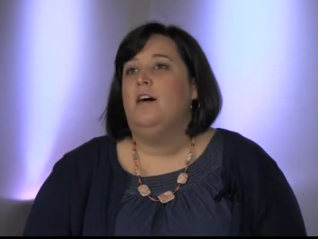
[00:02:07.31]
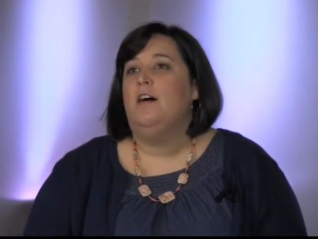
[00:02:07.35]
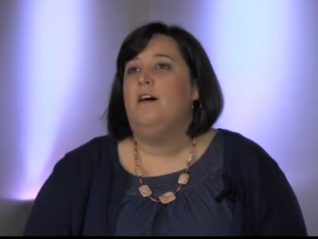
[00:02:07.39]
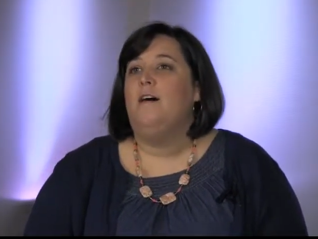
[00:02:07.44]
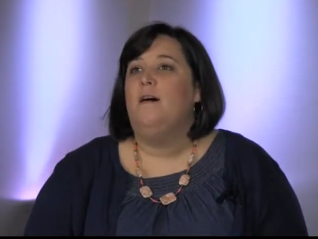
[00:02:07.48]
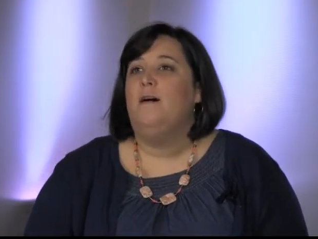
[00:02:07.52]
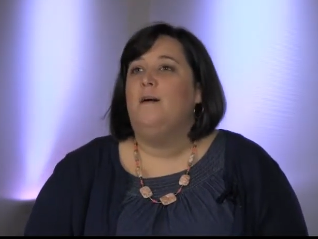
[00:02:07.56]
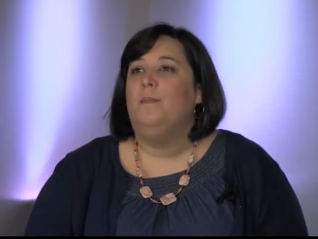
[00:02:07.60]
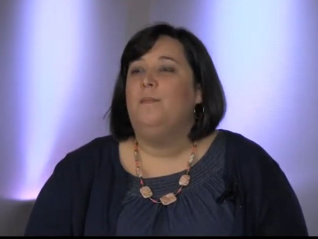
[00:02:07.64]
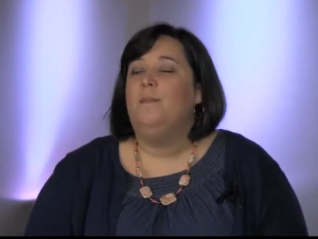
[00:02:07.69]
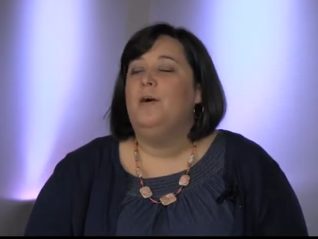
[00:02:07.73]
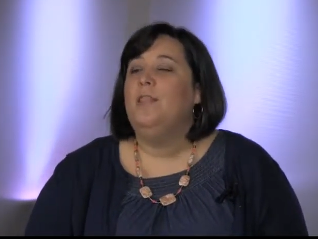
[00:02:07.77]

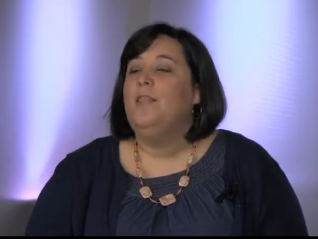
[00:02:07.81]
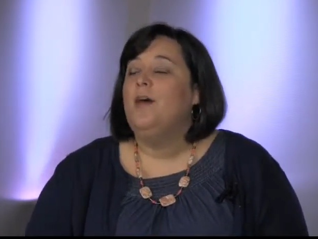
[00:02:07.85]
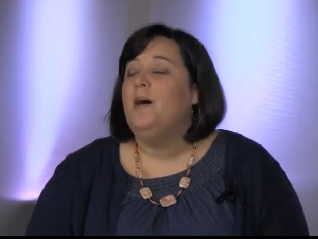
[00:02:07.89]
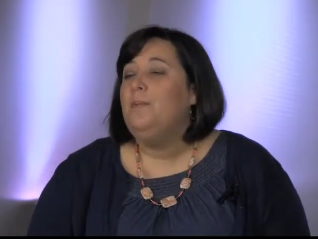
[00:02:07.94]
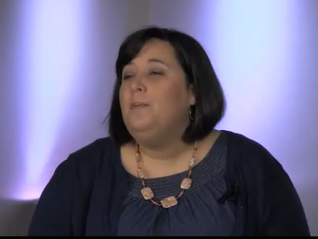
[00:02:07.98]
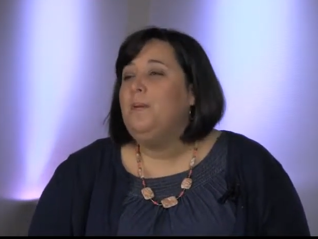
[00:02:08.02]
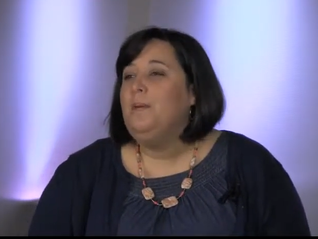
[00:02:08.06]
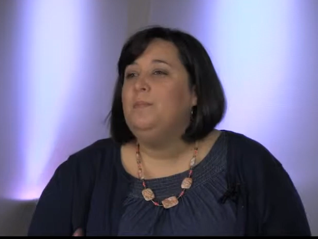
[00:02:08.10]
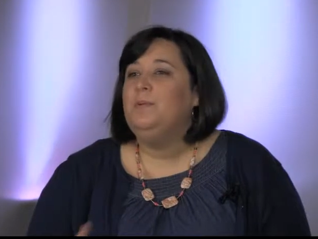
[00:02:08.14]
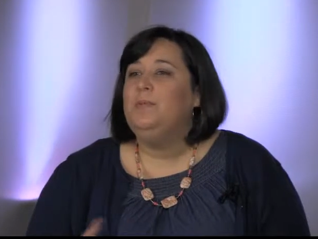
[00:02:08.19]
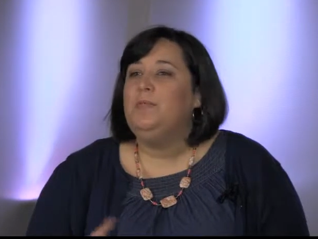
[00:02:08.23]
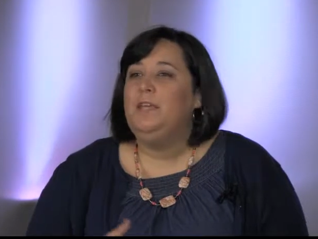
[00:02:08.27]
A lot
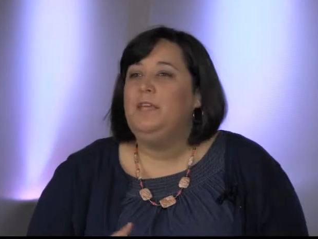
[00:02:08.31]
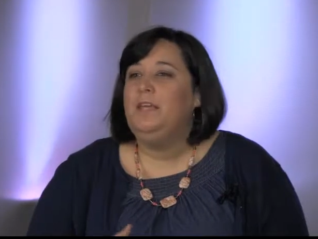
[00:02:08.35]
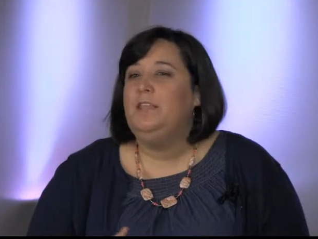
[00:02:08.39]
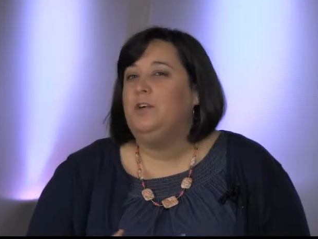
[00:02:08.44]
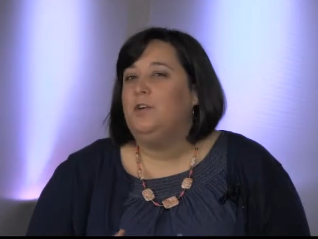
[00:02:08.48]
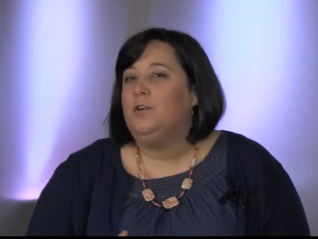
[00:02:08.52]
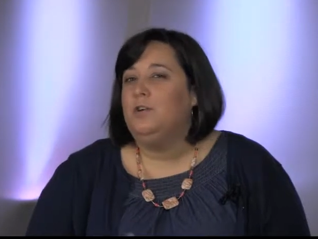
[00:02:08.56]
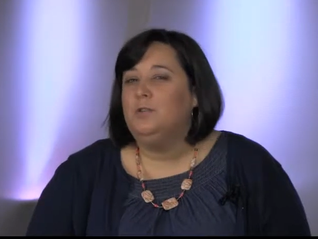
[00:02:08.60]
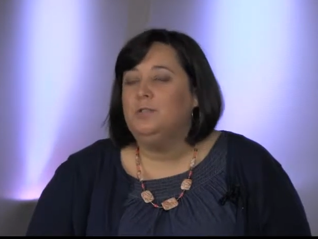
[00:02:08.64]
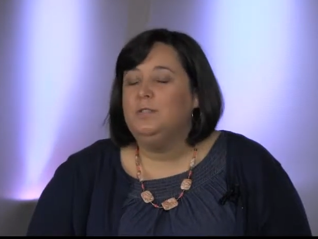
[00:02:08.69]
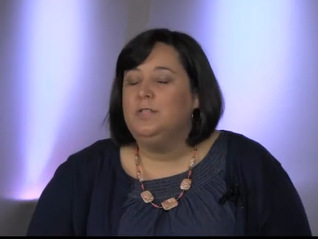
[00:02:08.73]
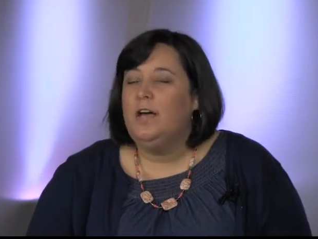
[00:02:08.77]
of people think
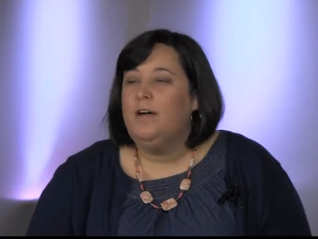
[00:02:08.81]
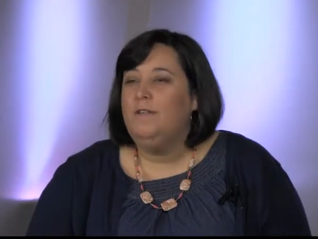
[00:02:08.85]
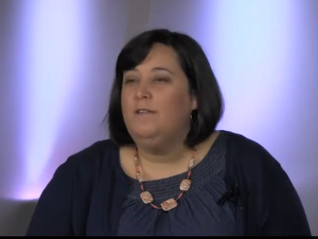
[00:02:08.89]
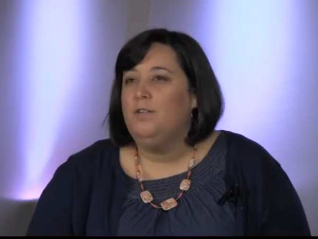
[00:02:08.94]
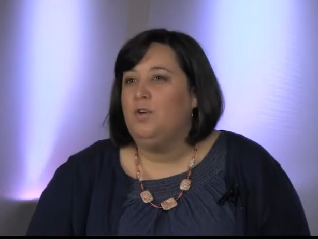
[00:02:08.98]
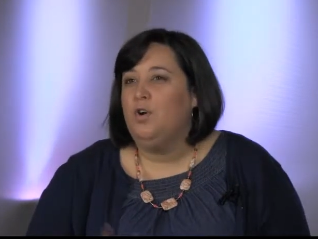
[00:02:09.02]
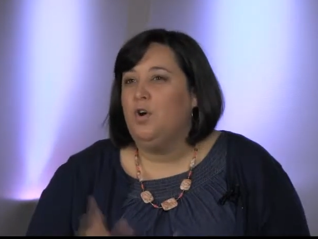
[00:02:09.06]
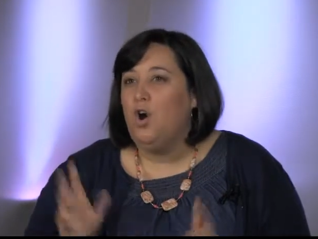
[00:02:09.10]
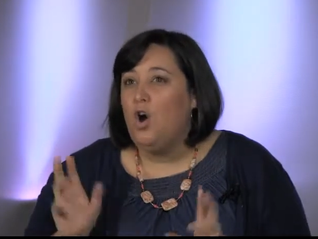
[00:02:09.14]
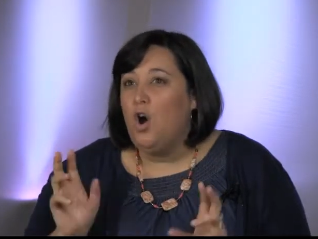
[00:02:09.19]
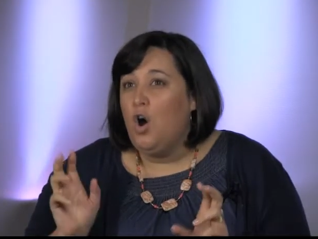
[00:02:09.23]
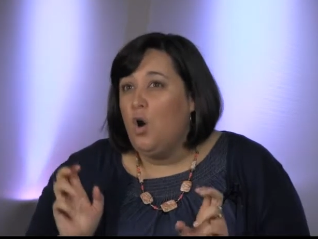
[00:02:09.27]
the girls have
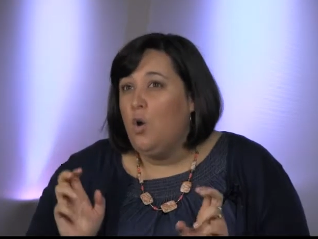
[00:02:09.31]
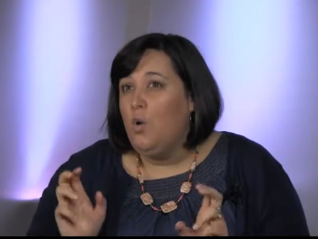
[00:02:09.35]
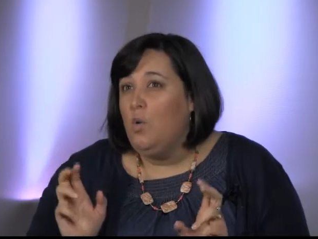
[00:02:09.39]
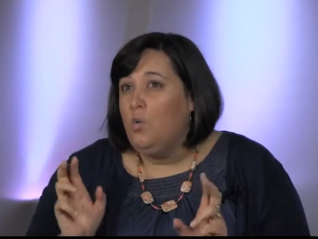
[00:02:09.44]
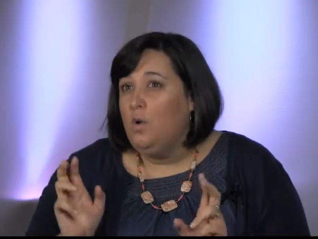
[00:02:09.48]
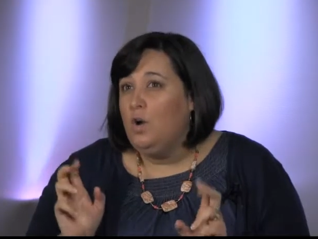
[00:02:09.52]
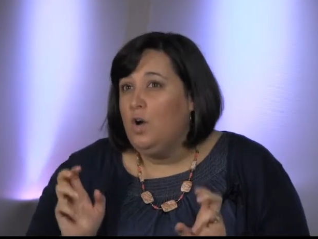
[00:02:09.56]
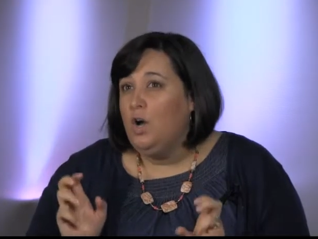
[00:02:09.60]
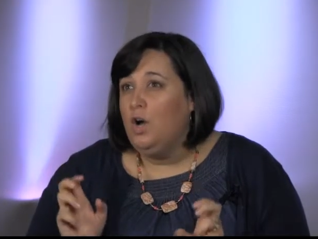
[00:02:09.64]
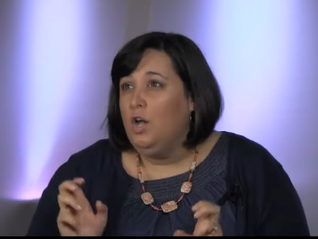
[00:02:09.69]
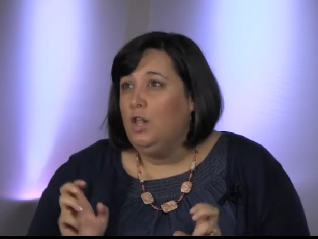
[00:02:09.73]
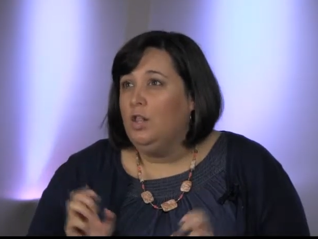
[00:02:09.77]
their
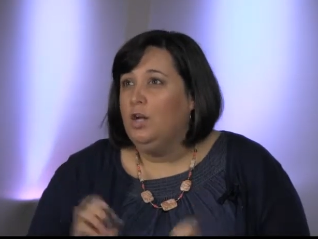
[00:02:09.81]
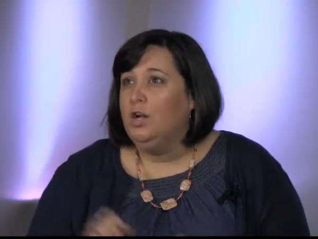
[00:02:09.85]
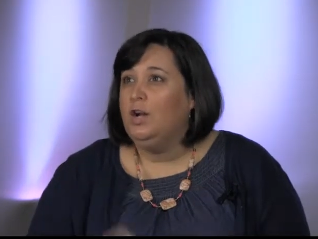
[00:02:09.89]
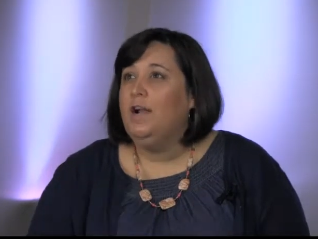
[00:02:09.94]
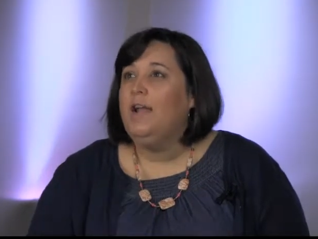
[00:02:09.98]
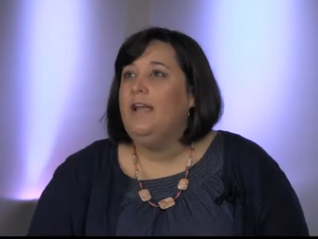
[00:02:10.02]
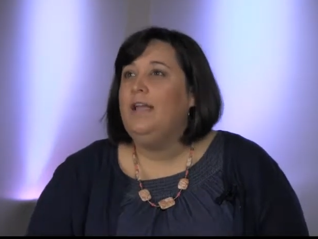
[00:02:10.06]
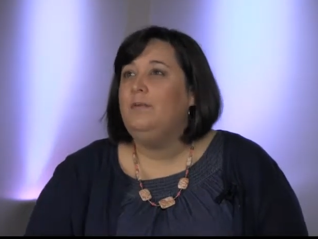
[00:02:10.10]
own color,